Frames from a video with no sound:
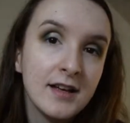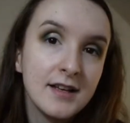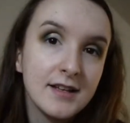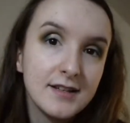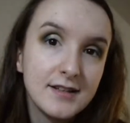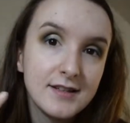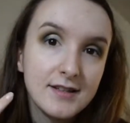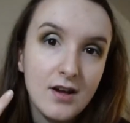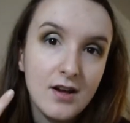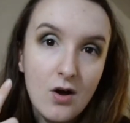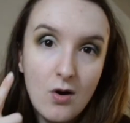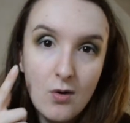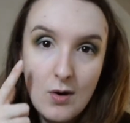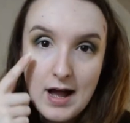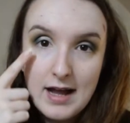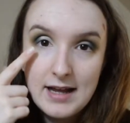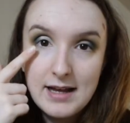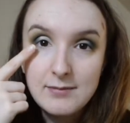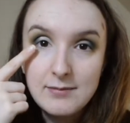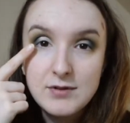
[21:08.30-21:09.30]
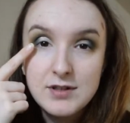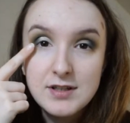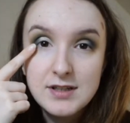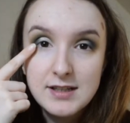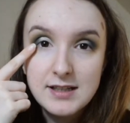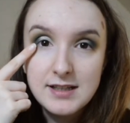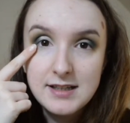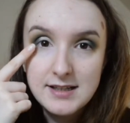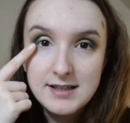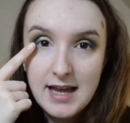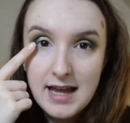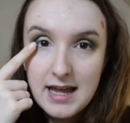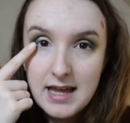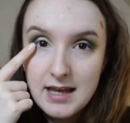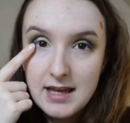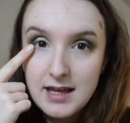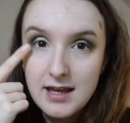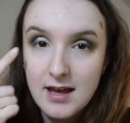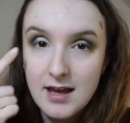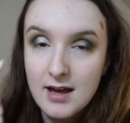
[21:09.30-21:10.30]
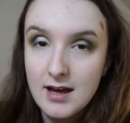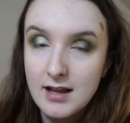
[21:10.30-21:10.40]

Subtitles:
So I am just going to take